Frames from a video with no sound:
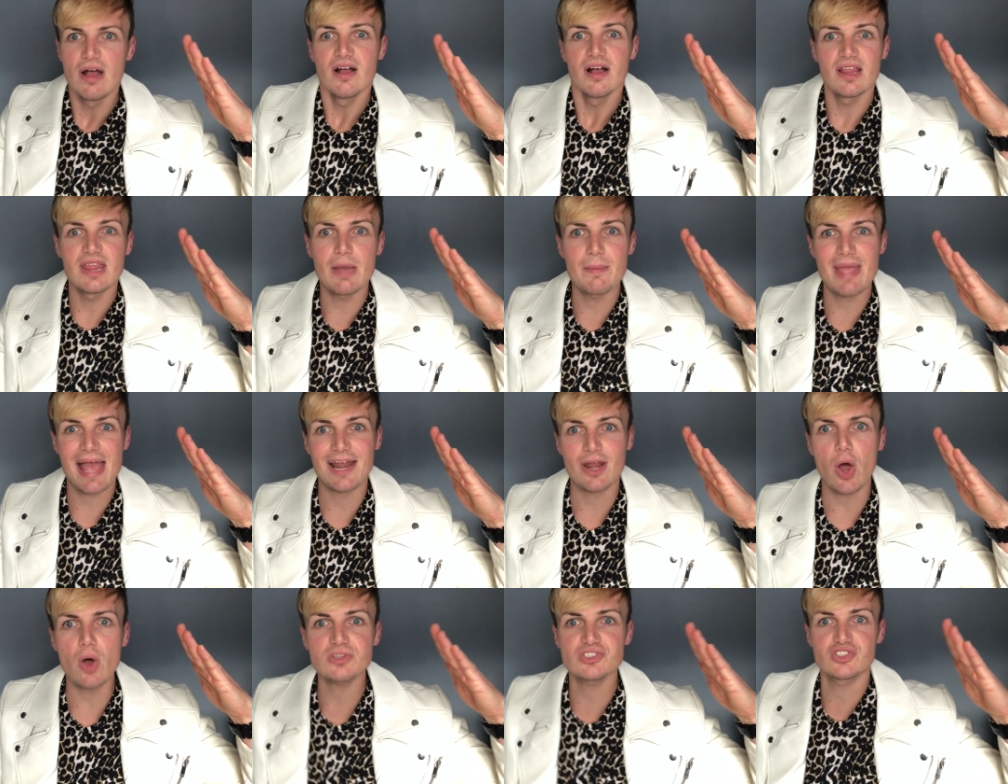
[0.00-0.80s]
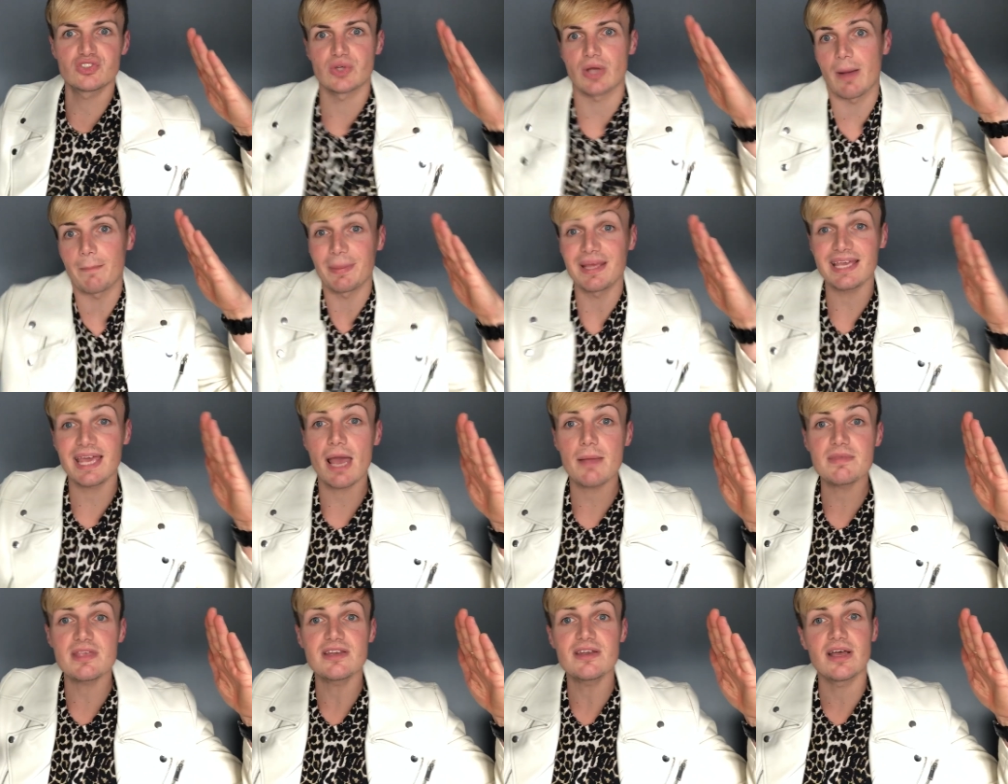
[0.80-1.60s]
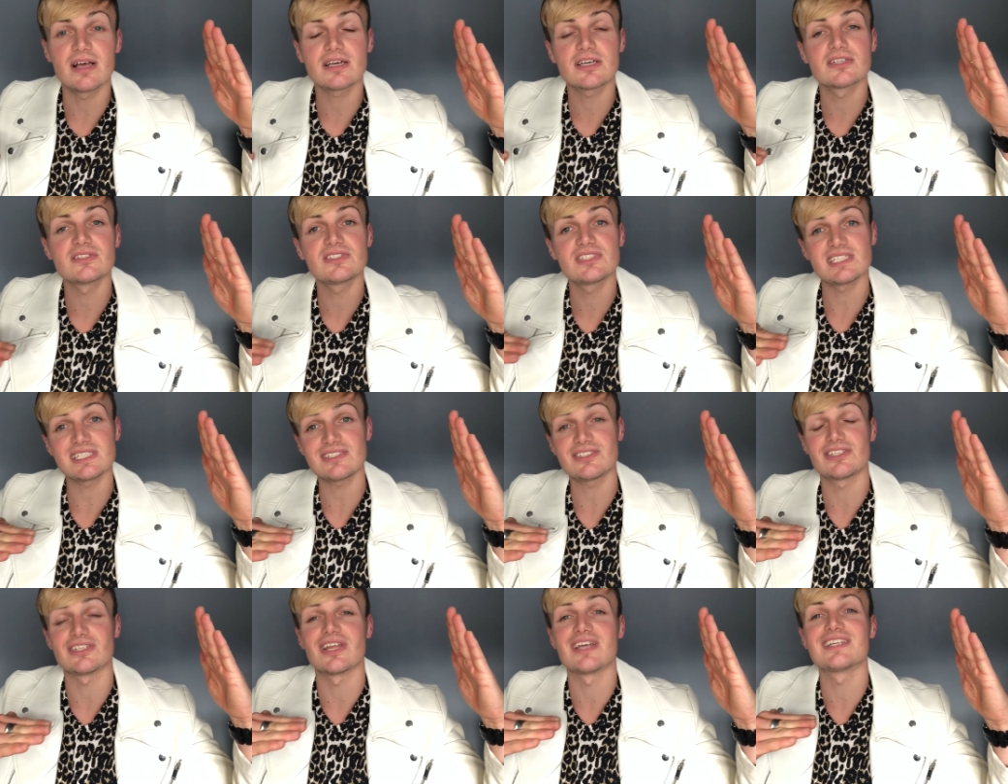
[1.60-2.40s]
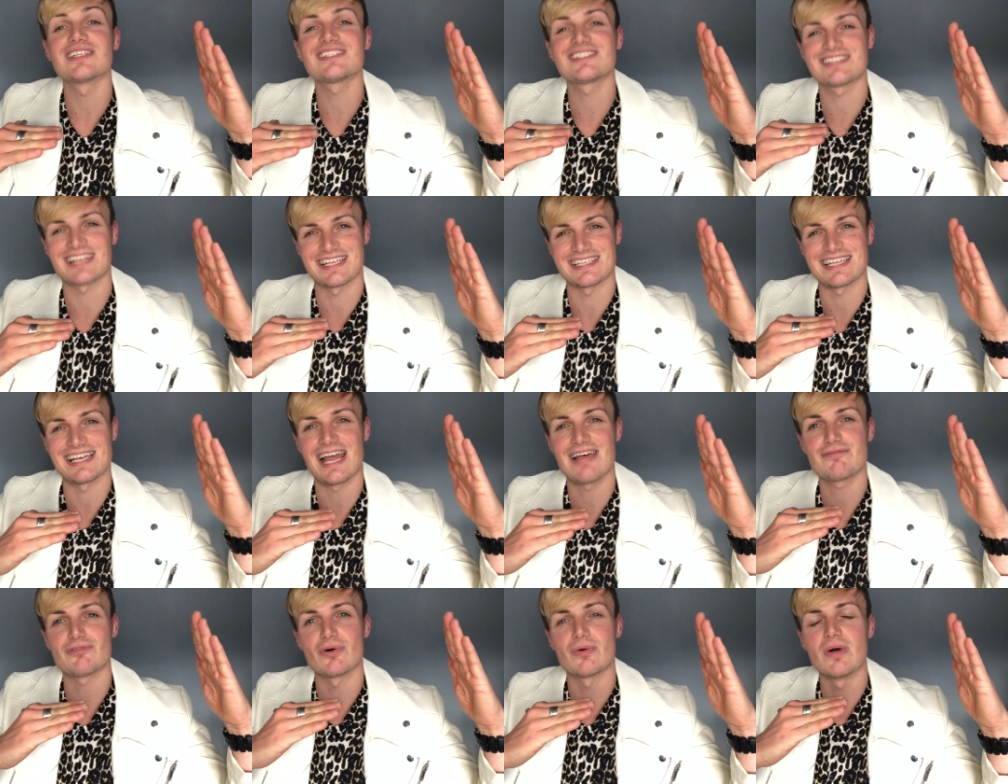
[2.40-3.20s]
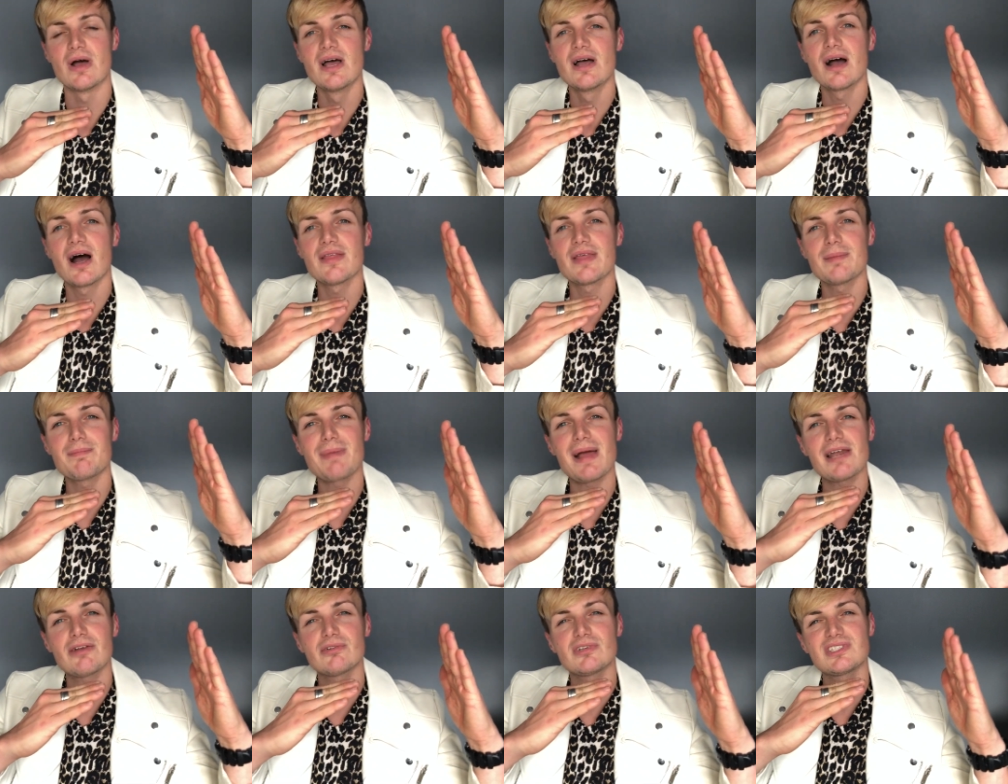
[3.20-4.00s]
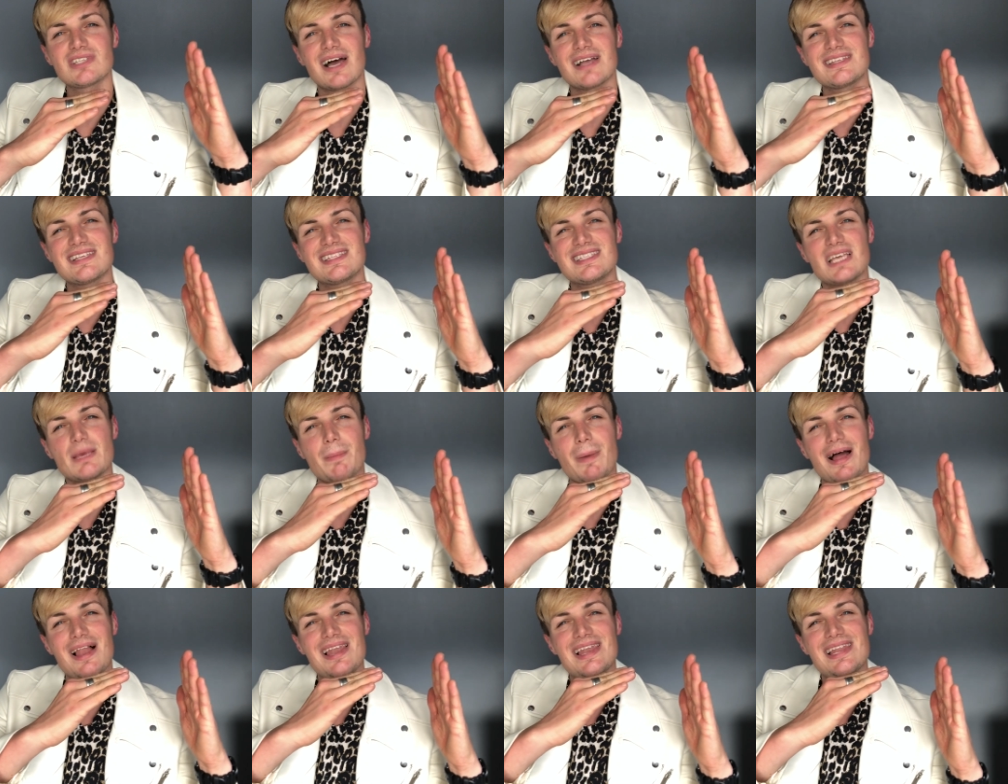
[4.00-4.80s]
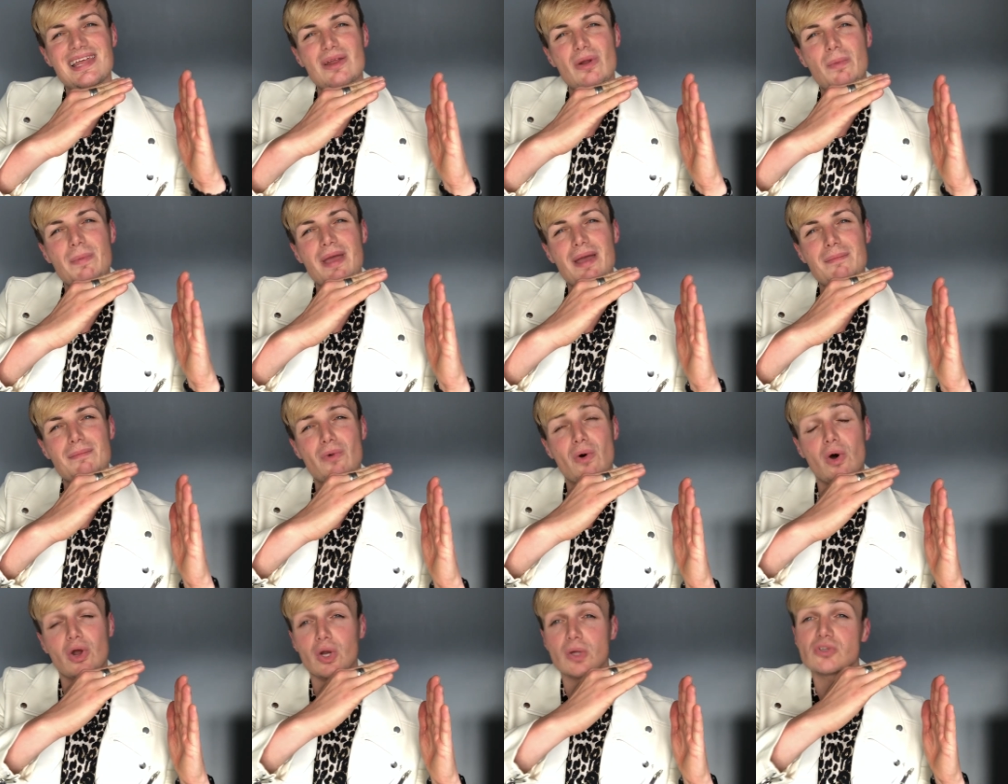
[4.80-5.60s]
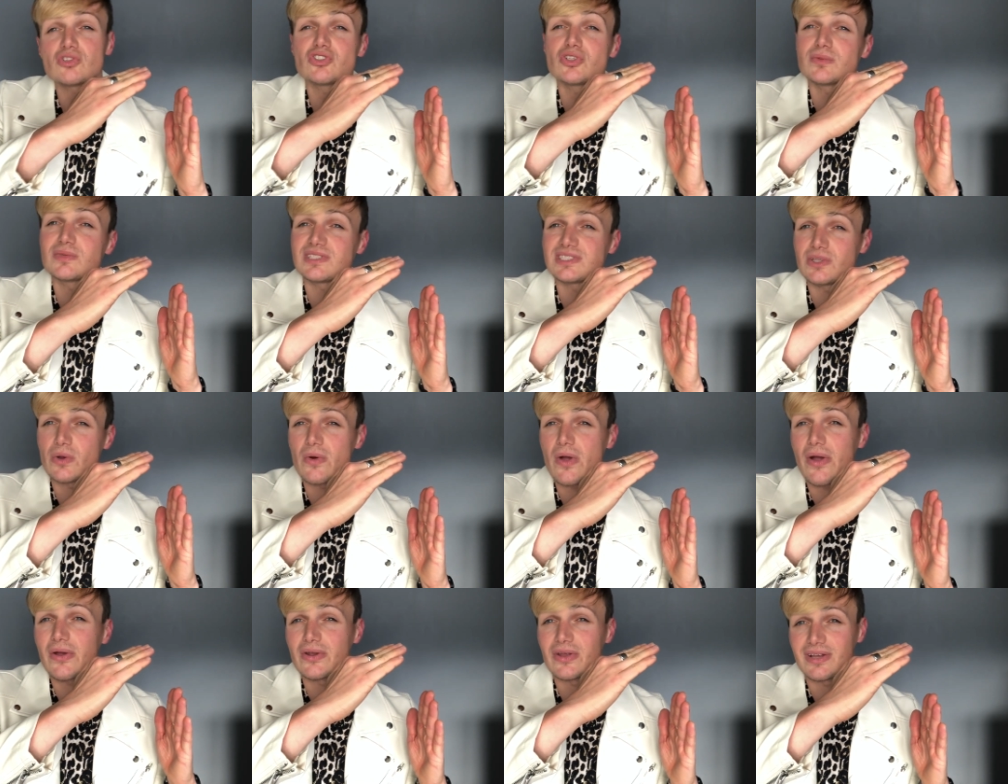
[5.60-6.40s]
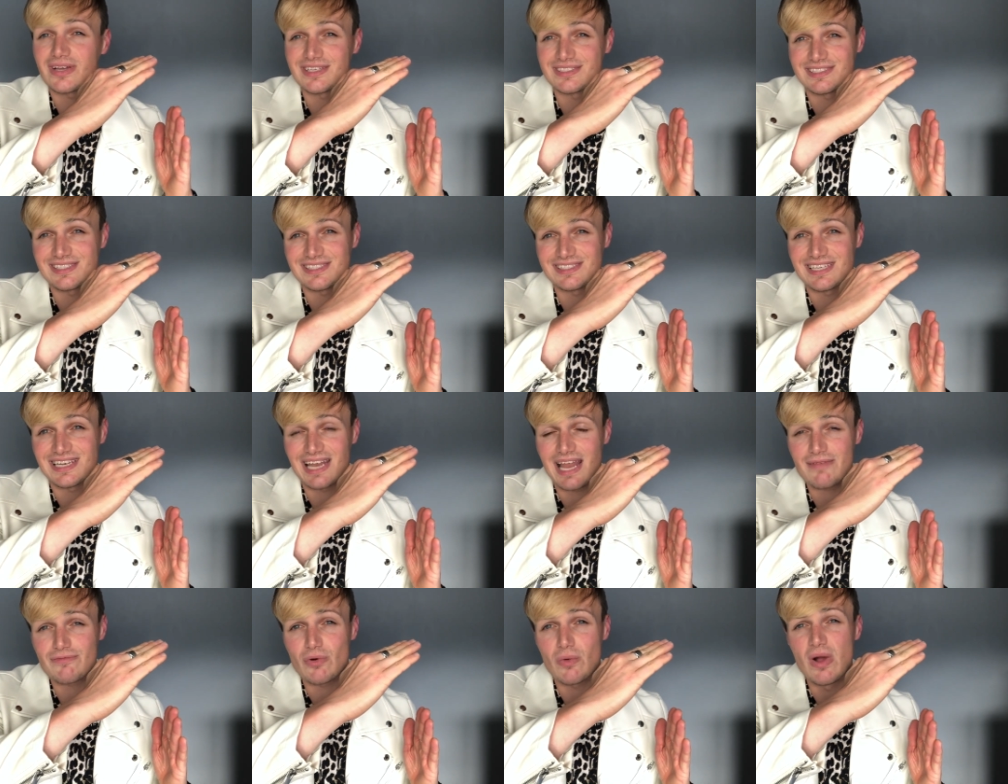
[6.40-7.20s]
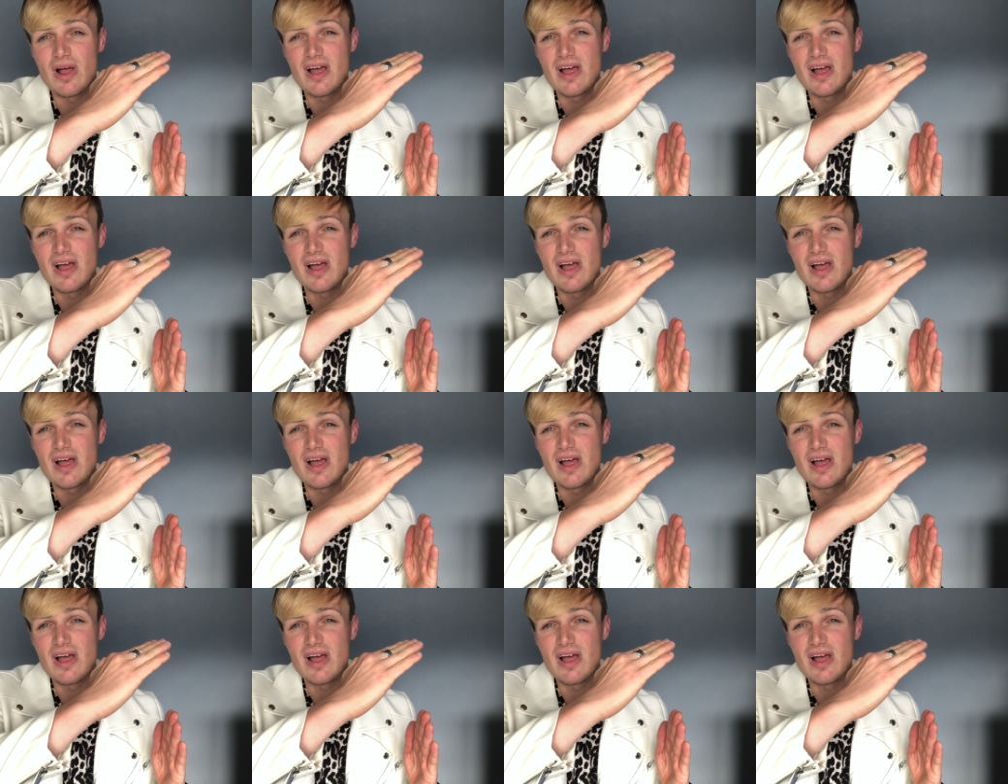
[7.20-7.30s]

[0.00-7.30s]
And then we had Austria, but kept in at a consistent and a steady level. And then Belarus started to dip a little bit more, and Austria was still going at a consistent level.